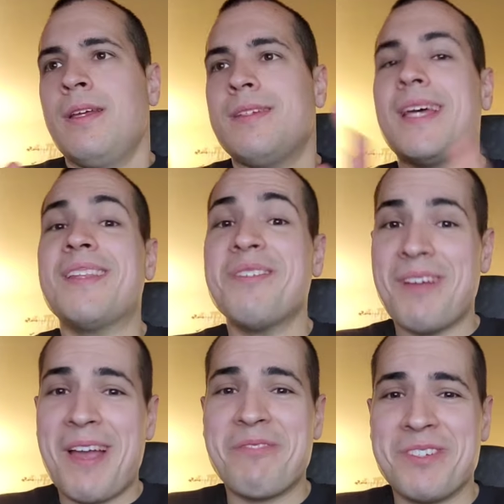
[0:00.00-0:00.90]
Deadly
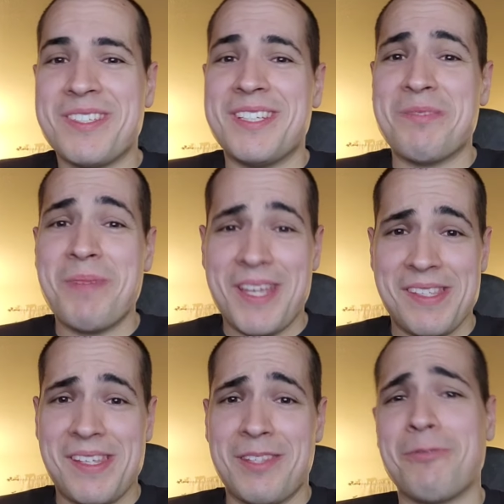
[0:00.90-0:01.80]
Rivals is
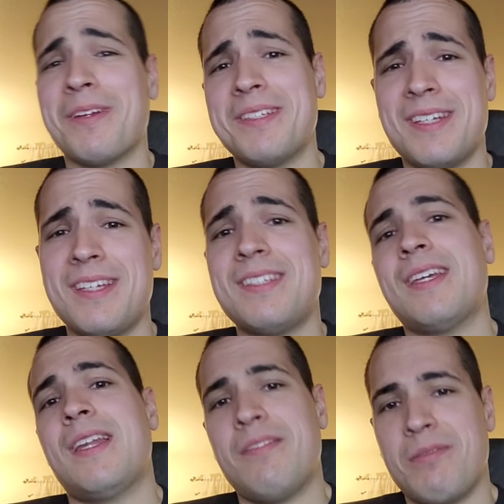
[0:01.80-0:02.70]
amazing. The reason I
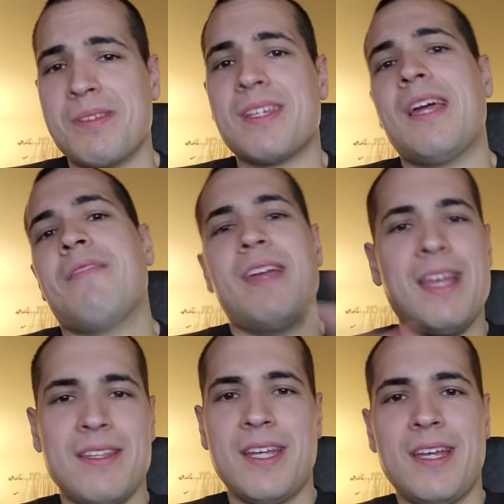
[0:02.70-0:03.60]
said everyone's going to have a
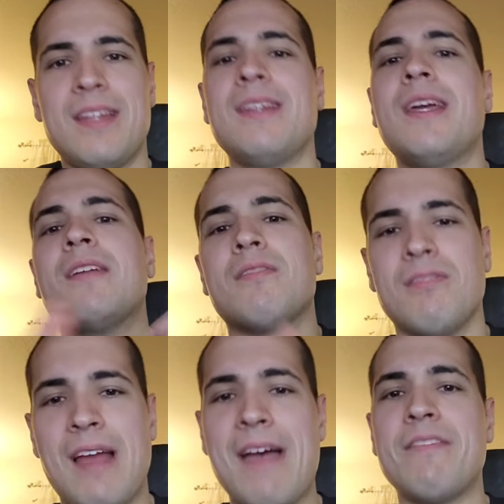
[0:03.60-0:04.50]
Hellion and a
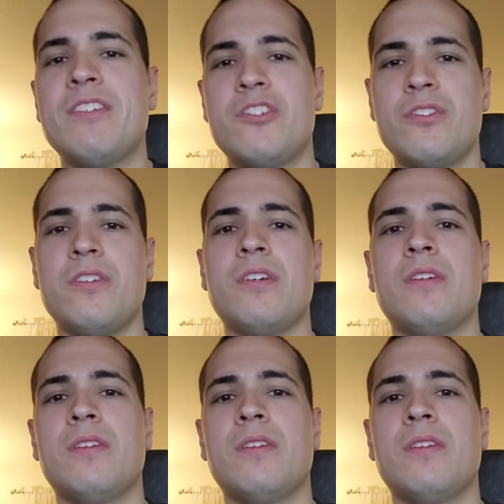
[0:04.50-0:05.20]
Ravager,